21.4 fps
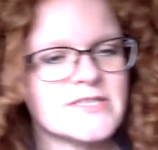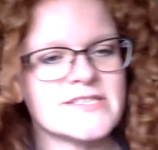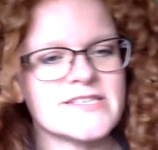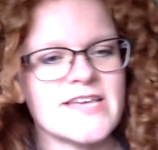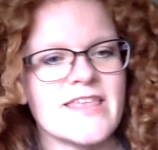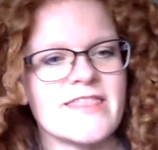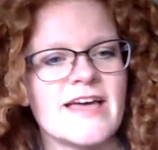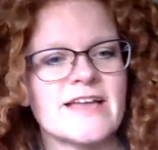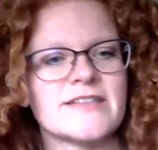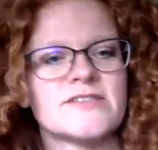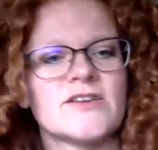say
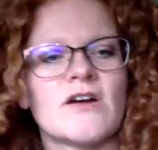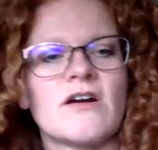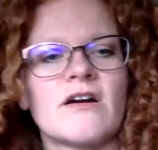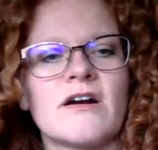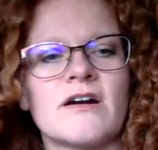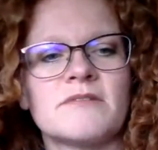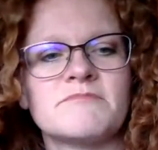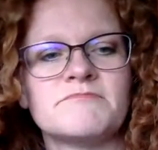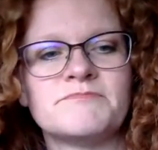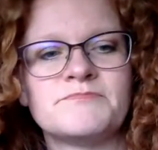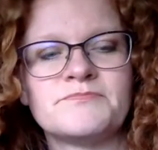that's our
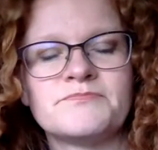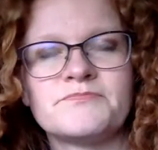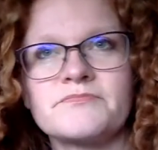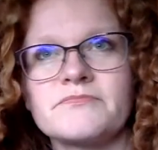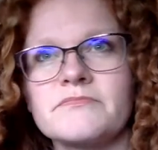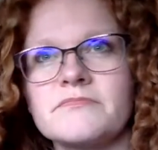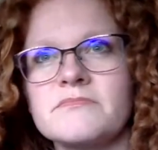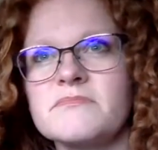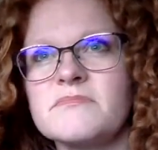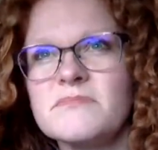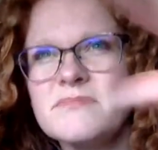
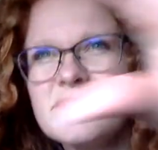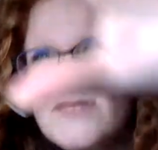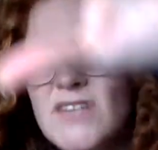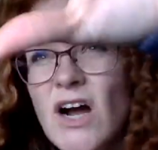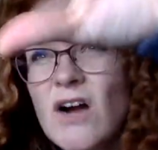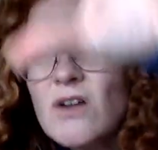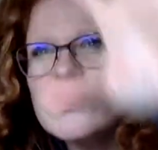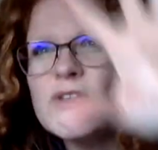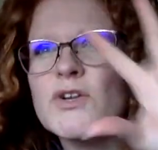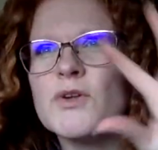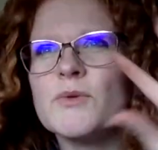
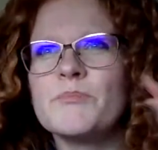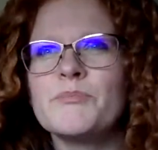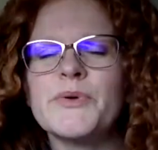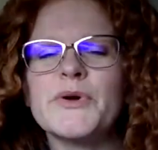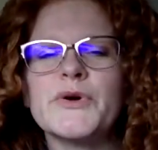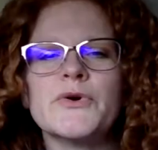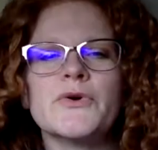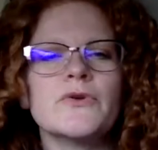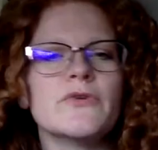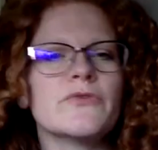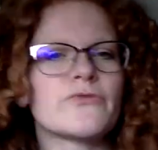our little
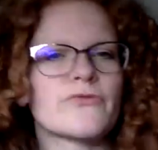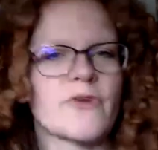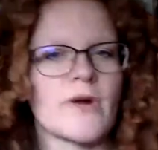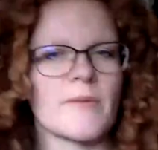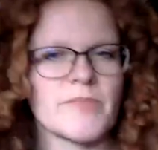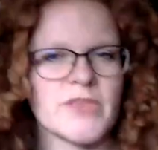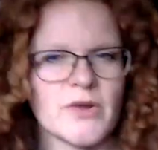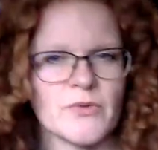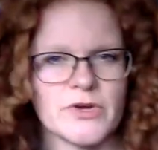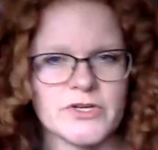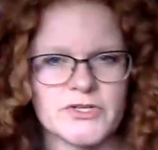boon from
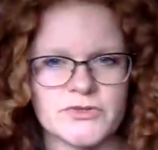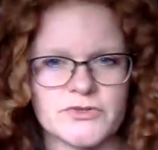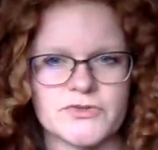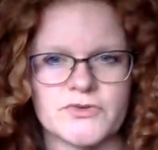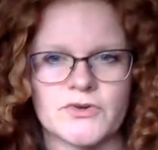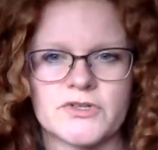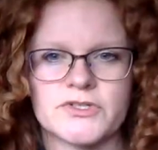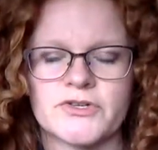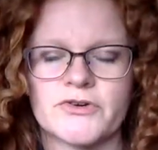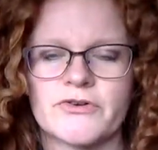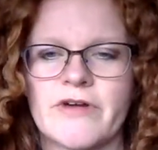the original
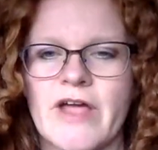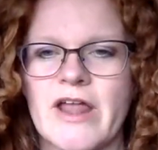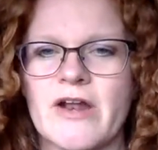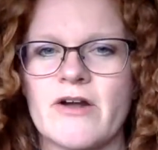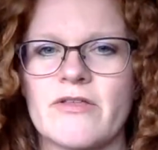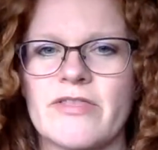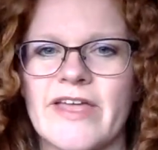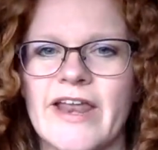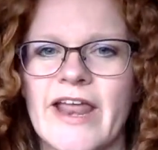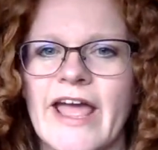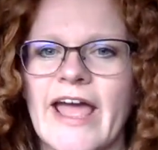source creator
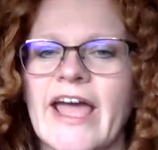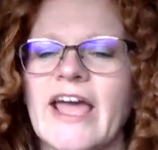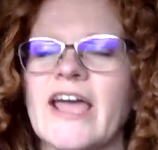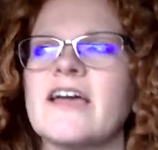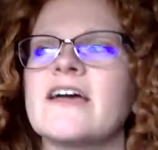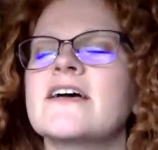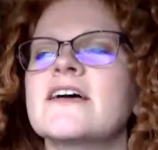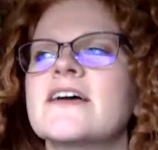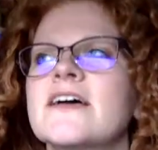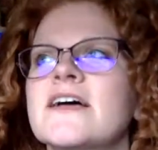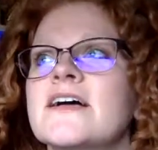that, hey,
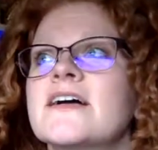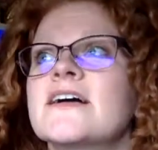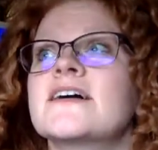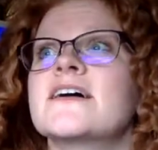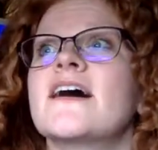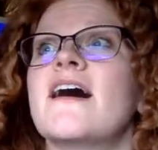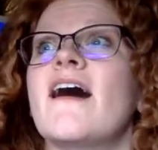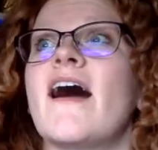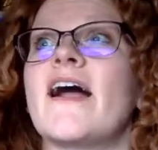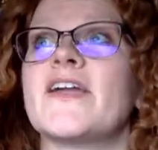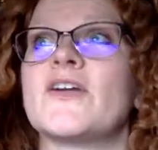
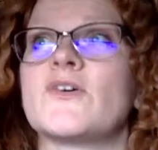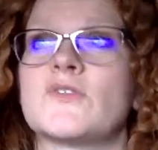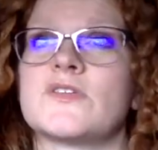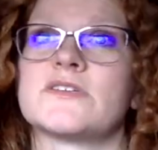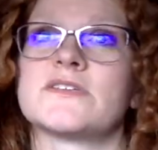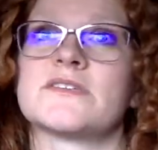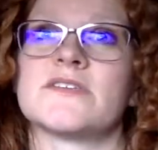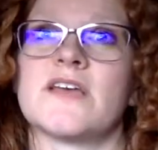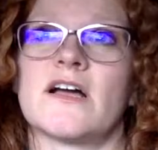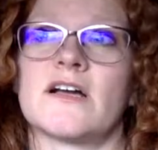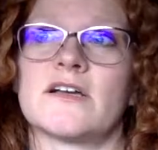I know
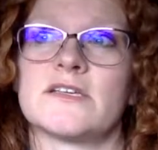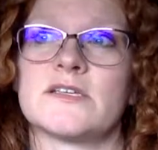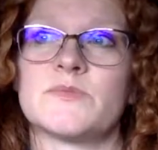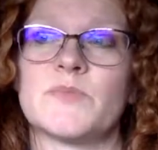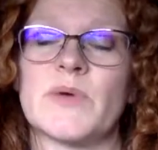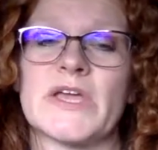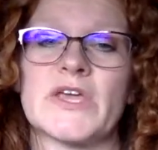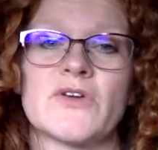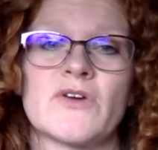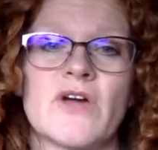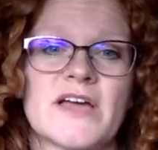this sucks,
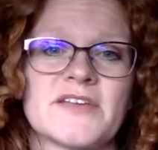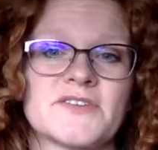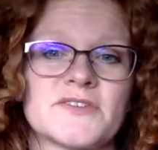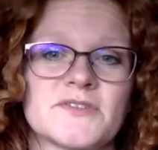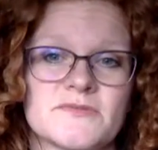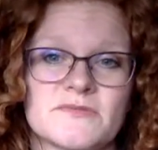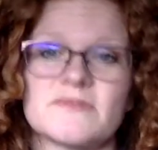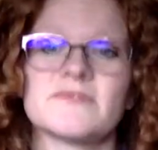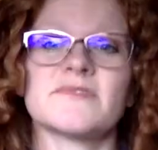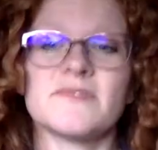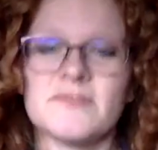but you guys
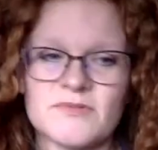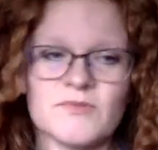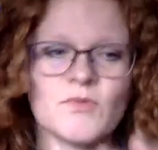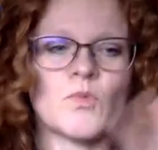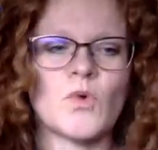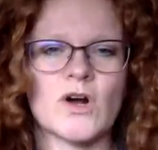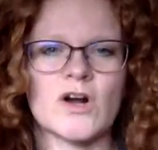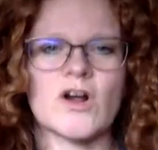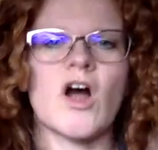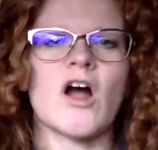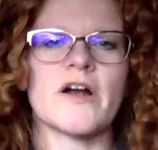
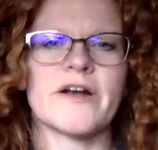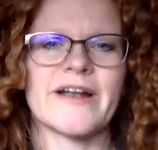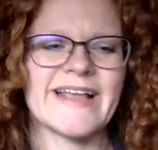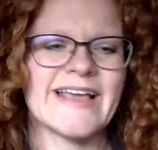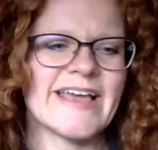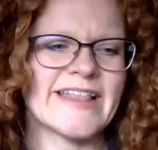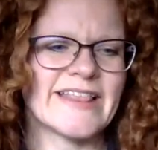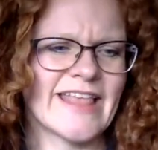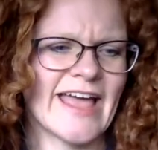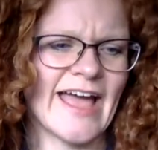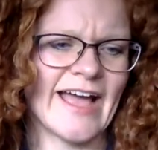work hard and
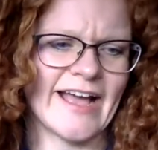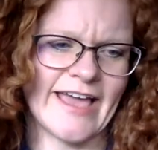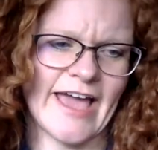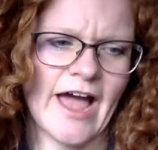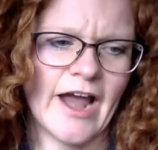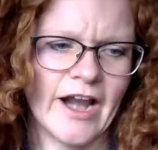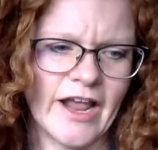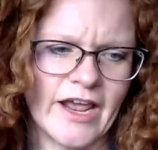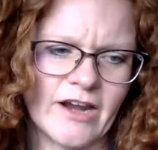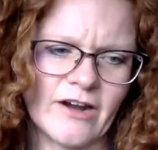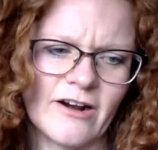get the heck out
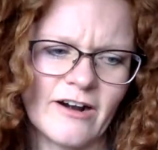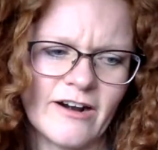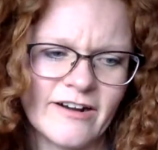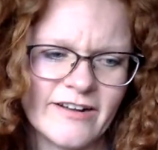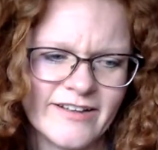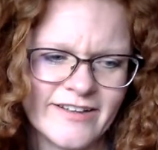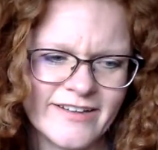of here.